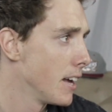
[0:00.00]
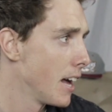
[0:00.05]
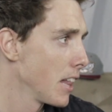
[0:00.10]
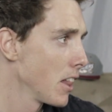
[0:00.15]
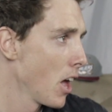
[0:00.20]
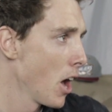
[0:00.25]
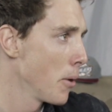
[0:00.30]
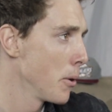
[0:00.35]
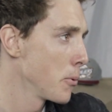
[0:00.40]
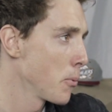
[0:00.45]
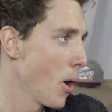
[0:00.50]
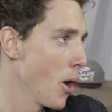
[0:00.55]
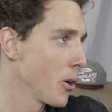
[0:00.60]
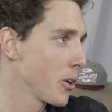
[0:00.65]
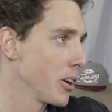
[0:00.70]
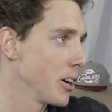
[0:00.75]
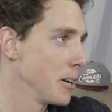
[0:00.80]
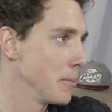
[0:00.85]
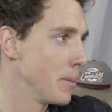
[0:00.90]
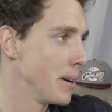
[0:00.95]
Hello and
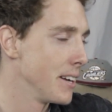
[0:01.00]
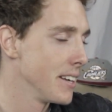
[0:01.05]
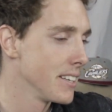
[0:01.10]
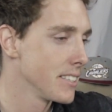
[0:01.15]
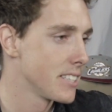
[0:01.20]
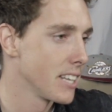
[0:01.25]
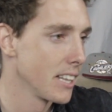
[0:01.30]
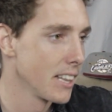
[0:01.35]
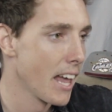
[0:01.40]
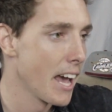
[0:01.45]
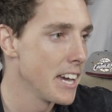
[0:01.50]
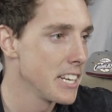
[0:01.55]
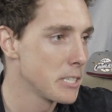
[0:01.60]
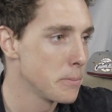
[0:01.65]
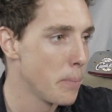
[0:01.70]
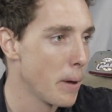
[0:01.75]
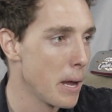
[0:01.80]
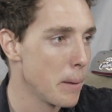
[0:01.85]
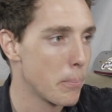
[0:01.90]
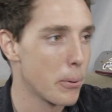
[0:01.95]
welcome to
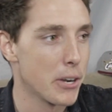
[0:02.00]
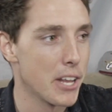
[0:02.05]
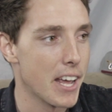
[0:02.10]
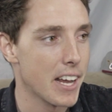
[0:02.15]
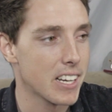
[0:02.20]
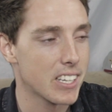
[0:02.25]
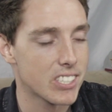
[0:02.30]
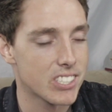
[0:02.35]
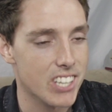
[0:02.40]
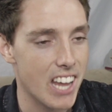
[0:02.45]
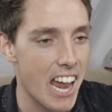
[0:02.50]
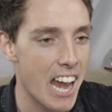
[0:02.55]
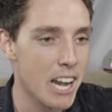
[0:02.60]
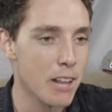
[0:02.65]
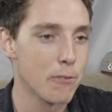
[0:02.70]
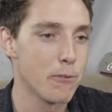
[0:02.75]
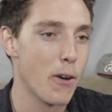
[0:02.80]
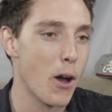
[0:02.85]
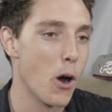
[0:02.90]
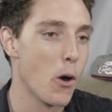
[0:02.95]
LazarBeam Predicts
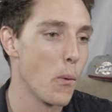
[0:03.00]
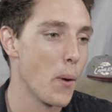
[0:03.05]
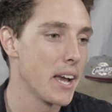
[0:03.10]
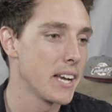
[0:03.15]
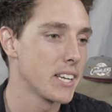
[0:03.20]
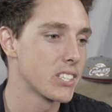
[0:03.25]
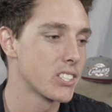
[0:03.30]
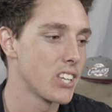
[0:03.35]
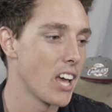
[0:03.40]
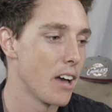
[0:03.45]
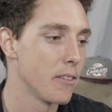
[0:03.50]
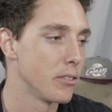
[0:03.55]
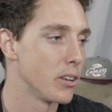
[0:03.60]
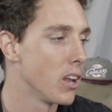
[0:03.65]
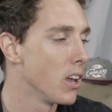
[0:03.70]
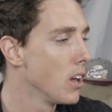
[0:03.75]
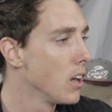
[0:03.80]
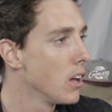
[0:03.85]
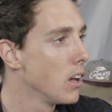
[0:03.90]
NFL Week 7.